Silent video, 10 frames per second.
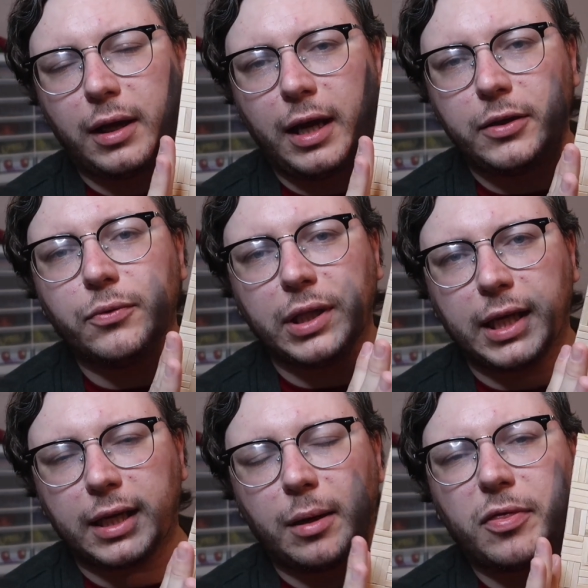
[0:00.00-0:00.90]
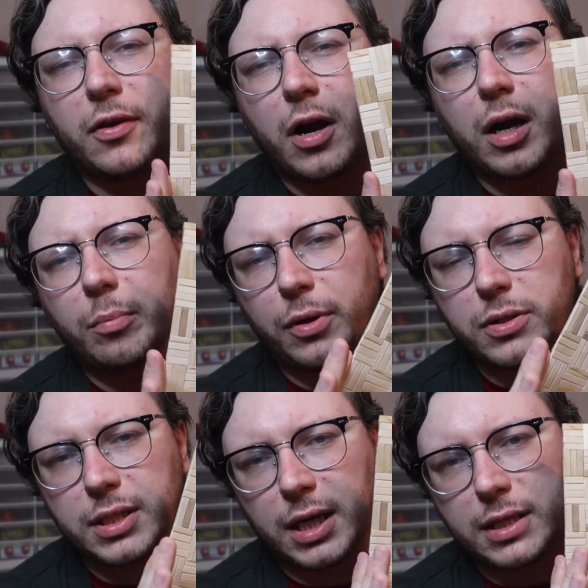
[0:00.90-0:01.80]
I do really like it. There are
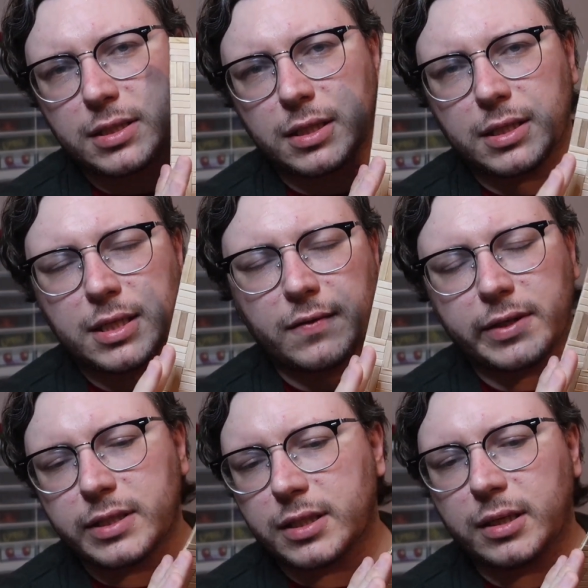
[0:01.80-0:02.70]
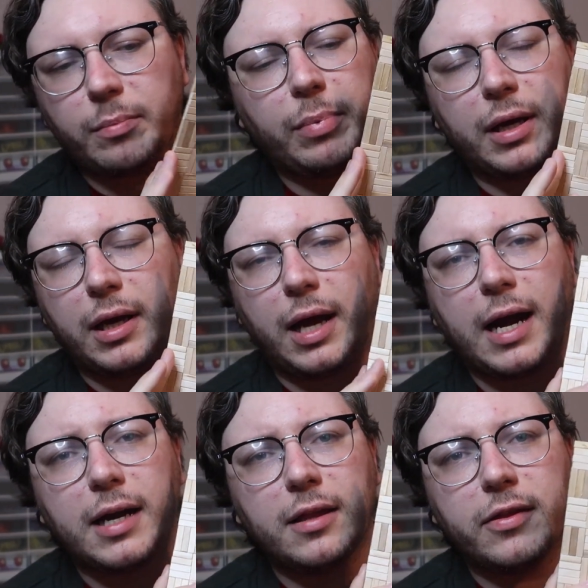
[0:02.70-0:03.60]
pros and cons to this, obviously, but
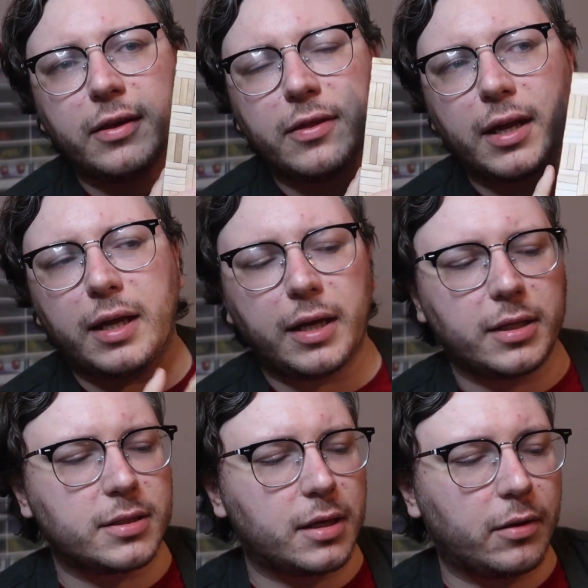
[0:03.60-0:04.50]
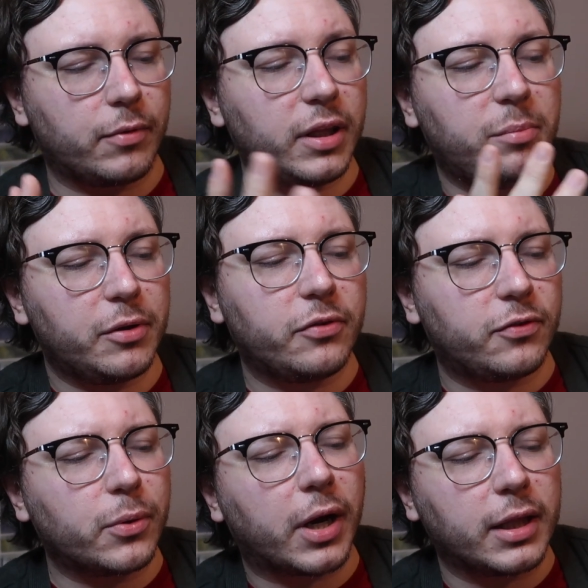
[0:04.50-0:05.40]
I think that it is a really beautiful
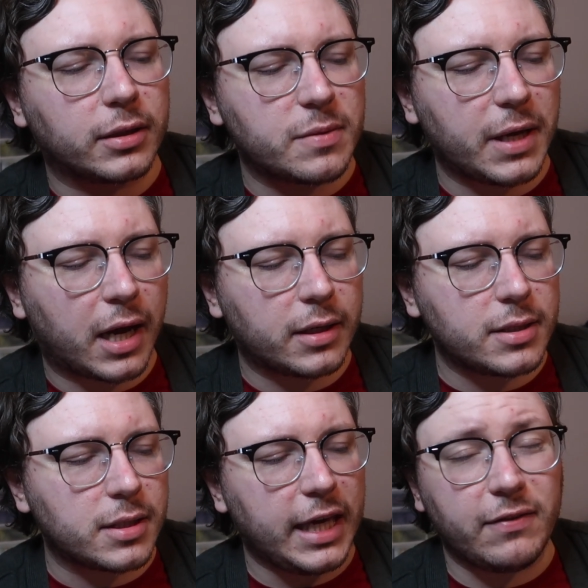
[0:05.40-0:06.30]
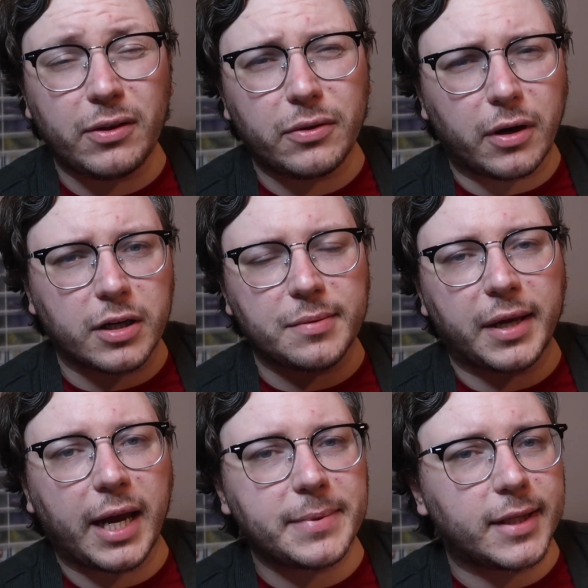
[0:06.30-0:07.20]
floor. And to be honest, even though there are some
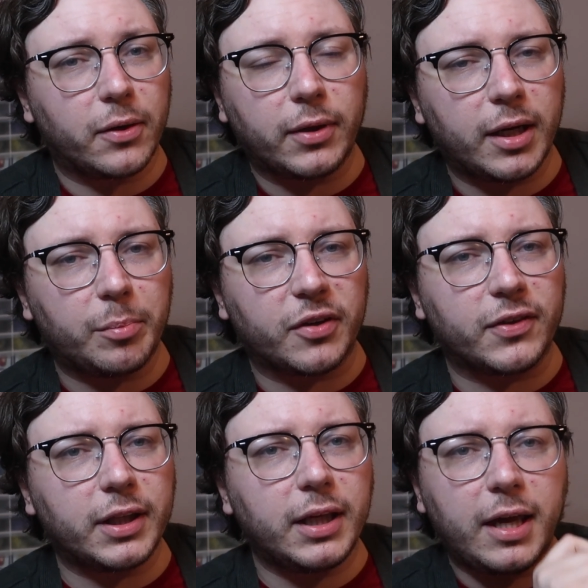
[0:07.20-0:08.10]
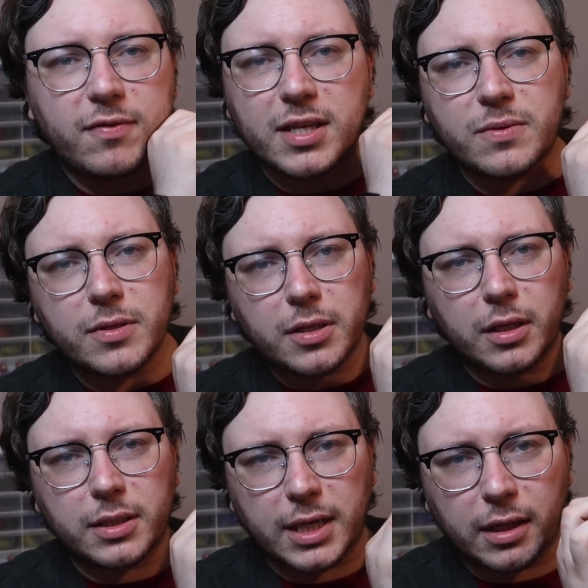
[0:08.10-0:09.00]
gaps and they don't line up perfectly, if this was
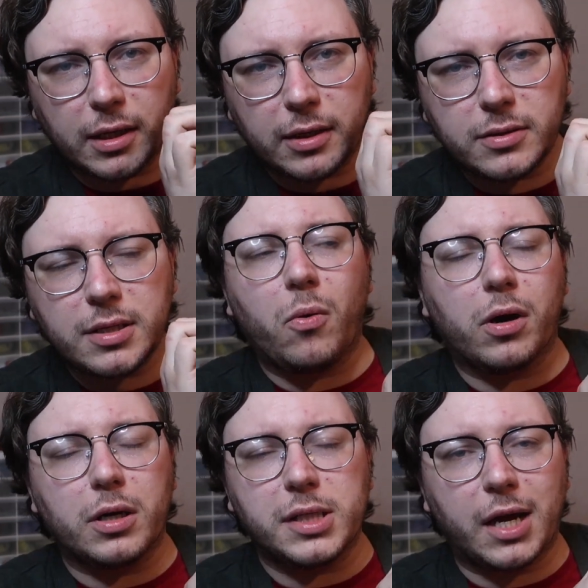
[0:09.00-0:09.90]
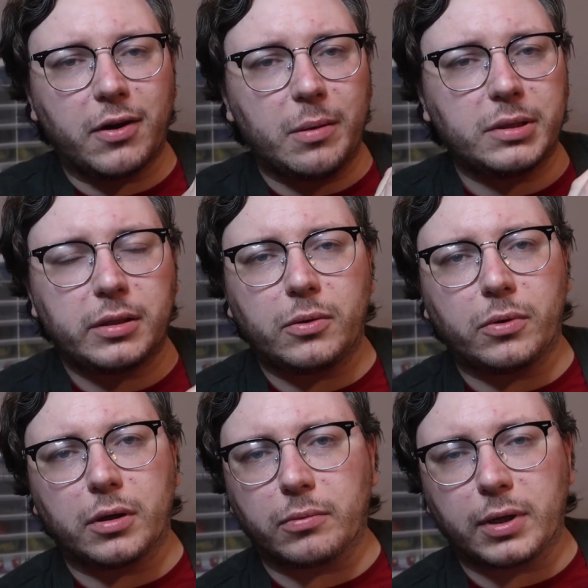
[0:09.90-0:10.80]
in a dollhouse or a diorama
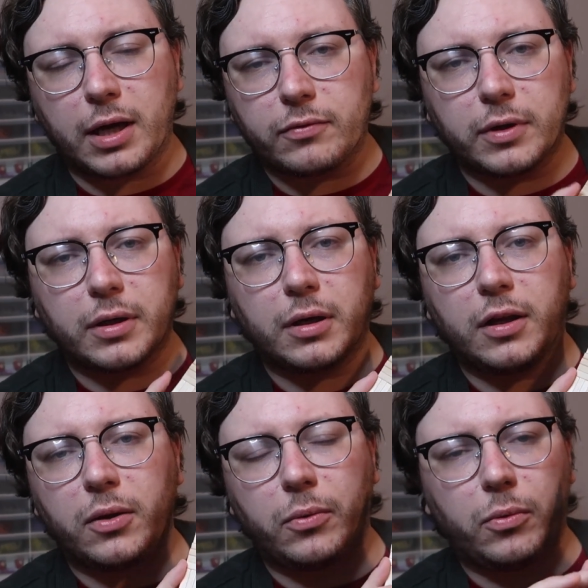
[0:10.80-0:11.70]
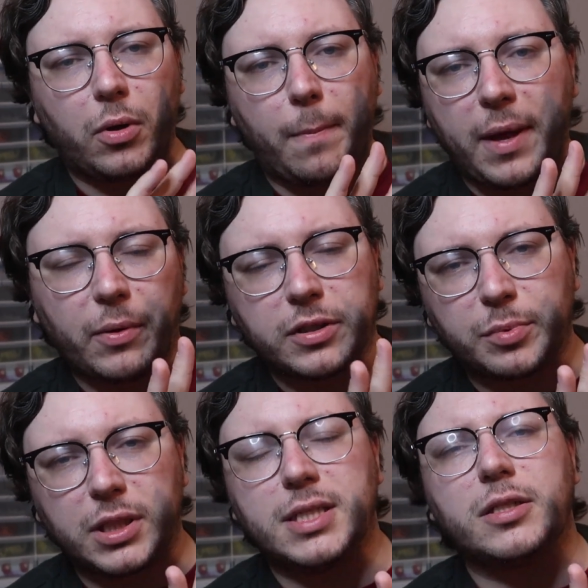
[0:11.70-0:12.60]
or whatever you may want to
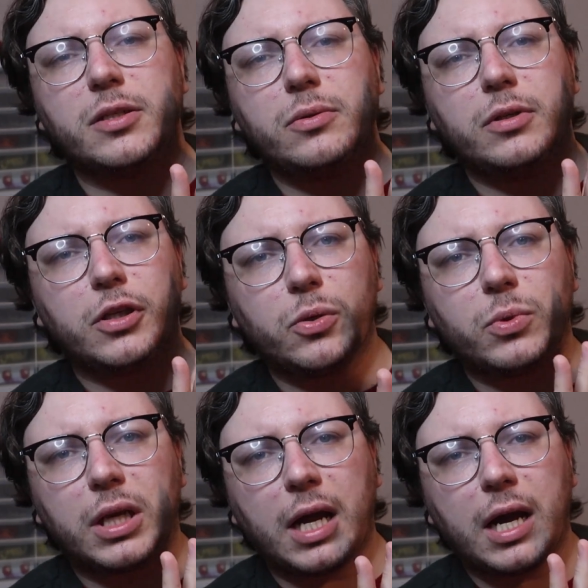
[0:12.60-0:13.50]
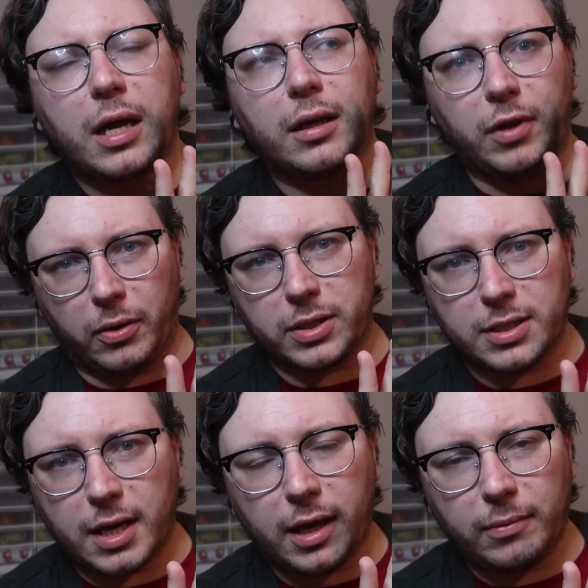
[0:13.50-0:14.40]
put this into, you would not
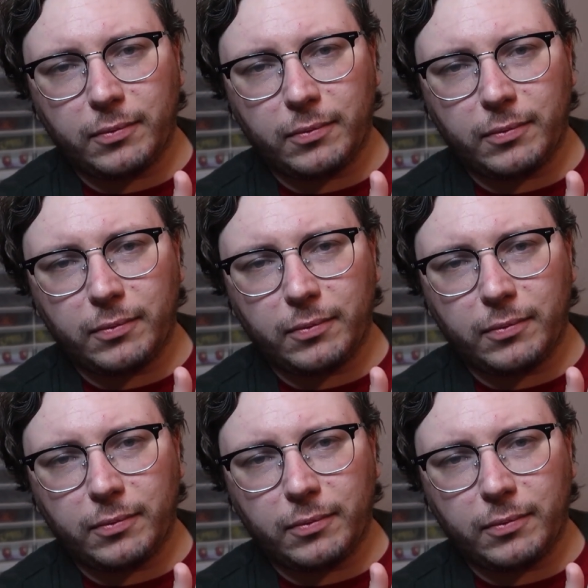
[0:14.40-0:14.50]
notice that.